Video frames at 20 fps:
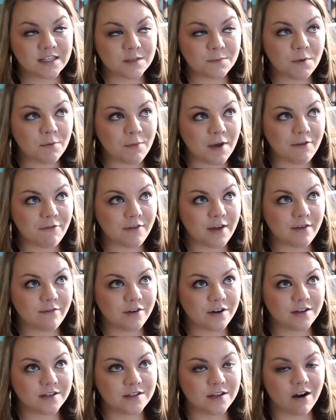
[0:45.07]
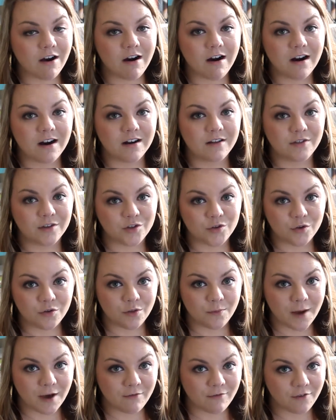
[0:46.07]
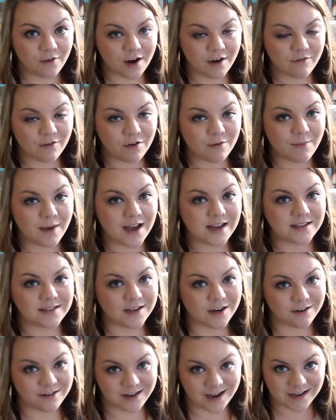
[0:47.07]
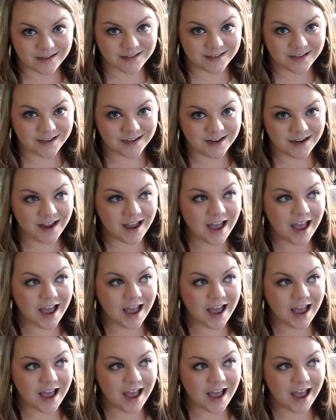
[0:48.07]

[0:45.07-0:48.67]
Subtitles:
Some of my favorites are The Truth About Forever by Sarah Dessen.